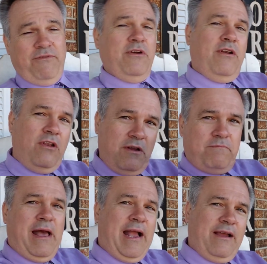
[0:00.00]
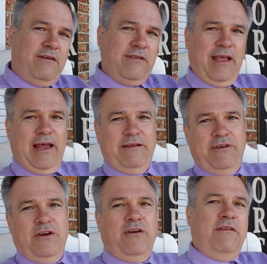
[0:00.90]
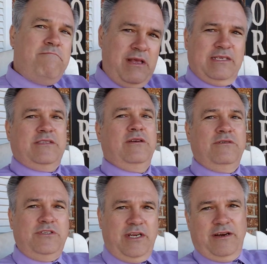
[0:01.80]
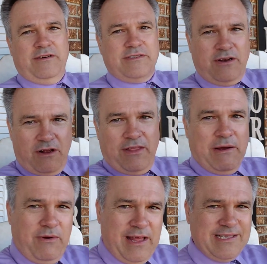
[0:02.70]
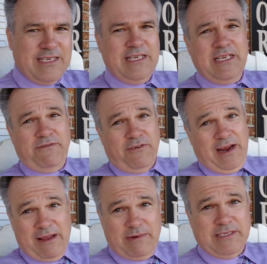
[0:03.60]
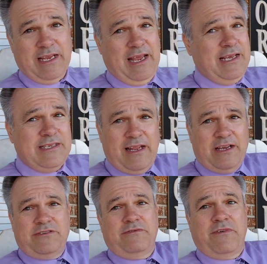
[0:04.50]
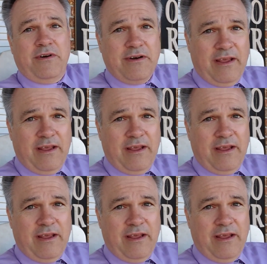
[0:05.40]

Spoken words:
You're going to look back on that, and you're going to miss those years and all that." Well, that's easy for him to say. He's an extrovert.